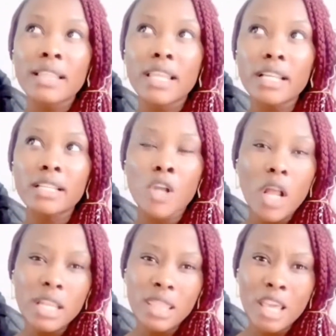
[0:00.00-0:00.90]
The
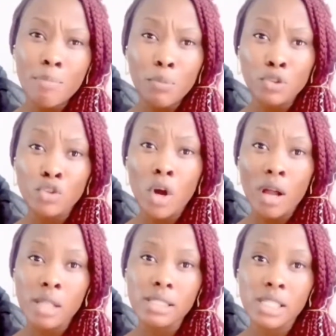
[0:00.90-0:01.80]
other thing people do not
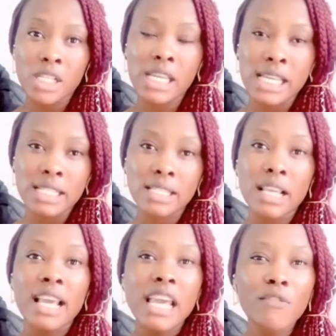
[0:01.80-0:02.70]
consider is,
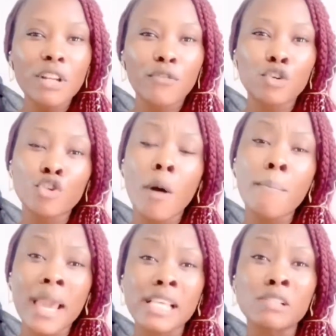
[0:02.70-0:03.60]
even if you do not
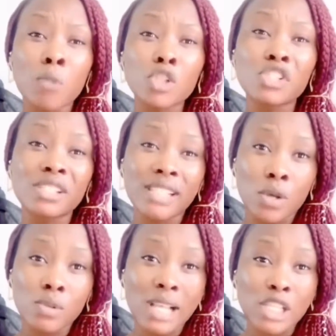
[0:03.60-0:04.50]
make as much
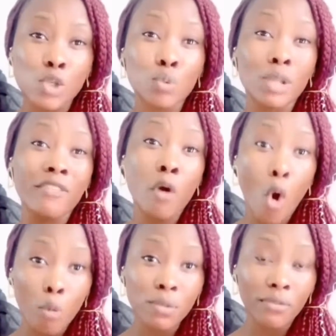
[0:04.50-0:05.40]
sales as you would have
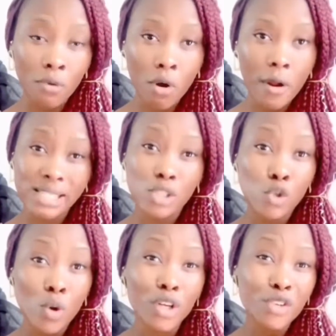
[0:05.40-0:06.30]
hoped for,
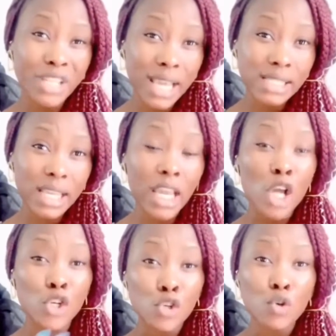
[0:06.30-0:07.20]
you are creating a
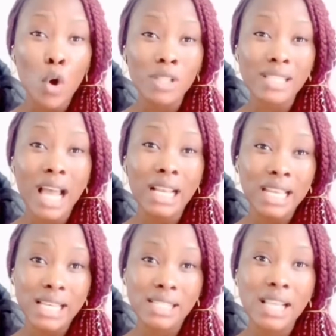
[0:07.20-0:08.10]
new contact
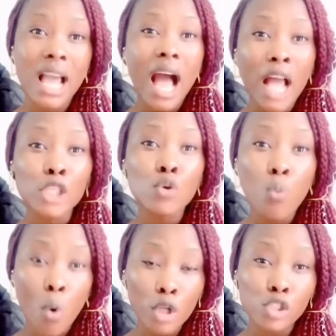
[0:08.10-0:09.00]
list and you
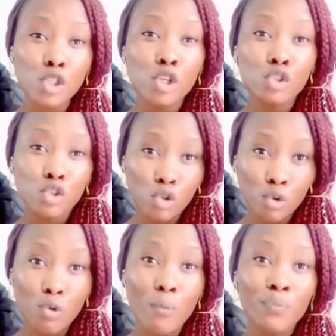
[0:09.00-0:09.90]
want
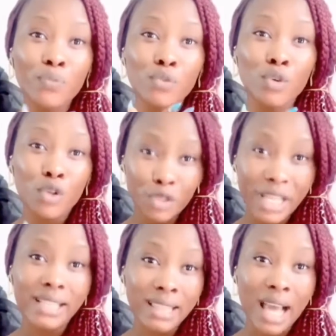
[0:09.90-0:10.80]
to
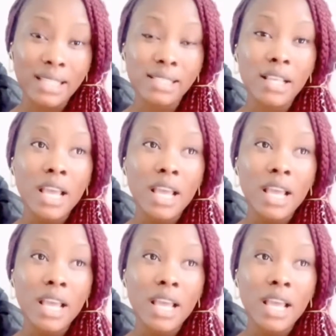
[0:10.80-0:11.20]
create that.